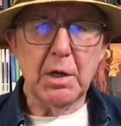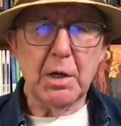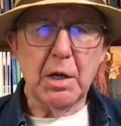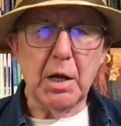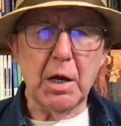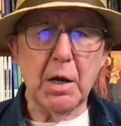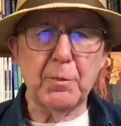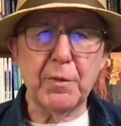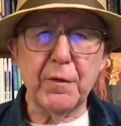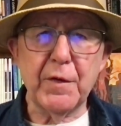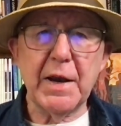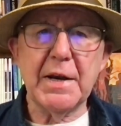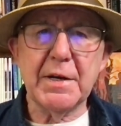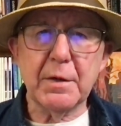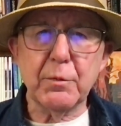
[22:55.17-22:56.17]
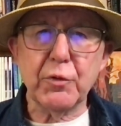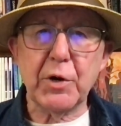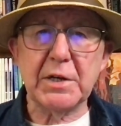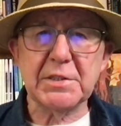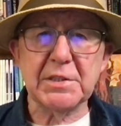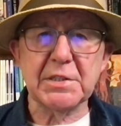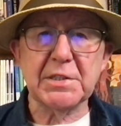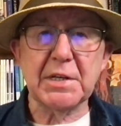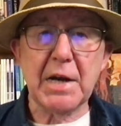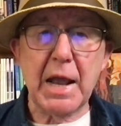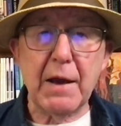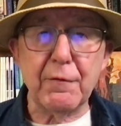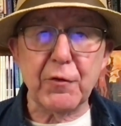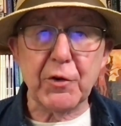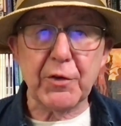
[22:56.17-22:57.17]
a pervading presence in
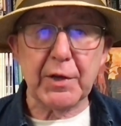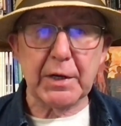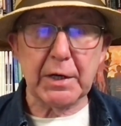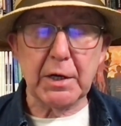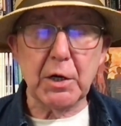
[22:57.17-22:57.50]
everything,